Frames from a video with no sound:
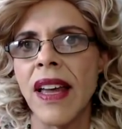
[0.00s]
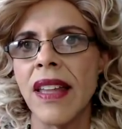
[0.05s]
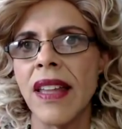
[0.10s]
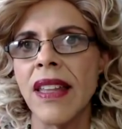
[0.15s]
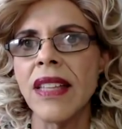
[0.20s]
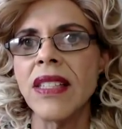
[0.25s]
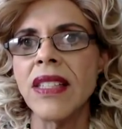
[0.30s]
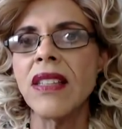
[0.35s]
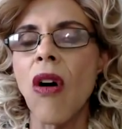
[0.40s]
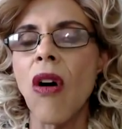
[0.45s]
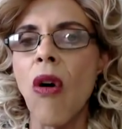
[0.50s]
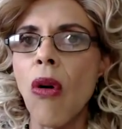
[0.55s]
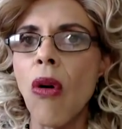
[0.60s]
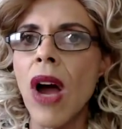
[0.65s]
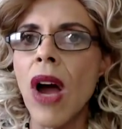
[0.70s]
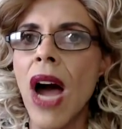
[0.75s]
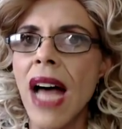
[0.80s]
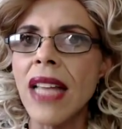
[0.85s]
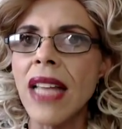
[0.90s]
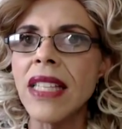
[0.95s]
That's the whole
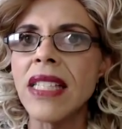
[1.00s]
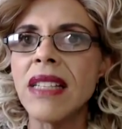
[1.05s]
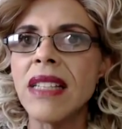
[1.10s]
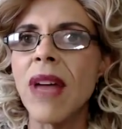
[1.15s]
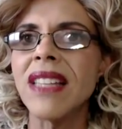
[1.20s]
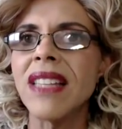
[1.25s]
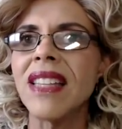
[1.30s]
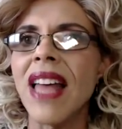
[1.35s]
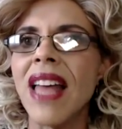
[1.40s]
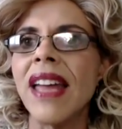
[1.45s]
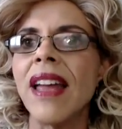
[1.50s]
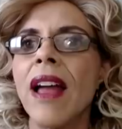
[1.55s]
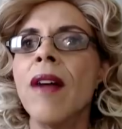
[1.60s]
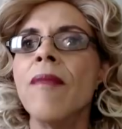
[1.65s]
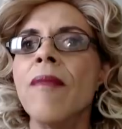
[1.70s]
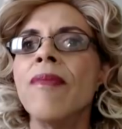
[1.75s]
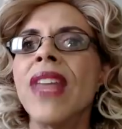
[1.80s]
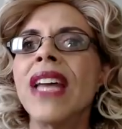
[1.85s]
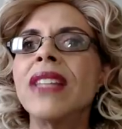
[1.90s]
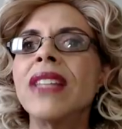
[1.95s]
concept.
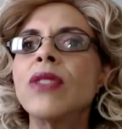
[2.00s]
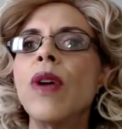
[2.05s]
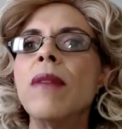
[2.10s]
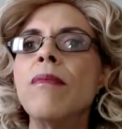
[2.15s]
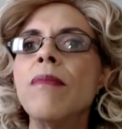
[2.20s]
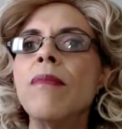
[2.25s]
That's what it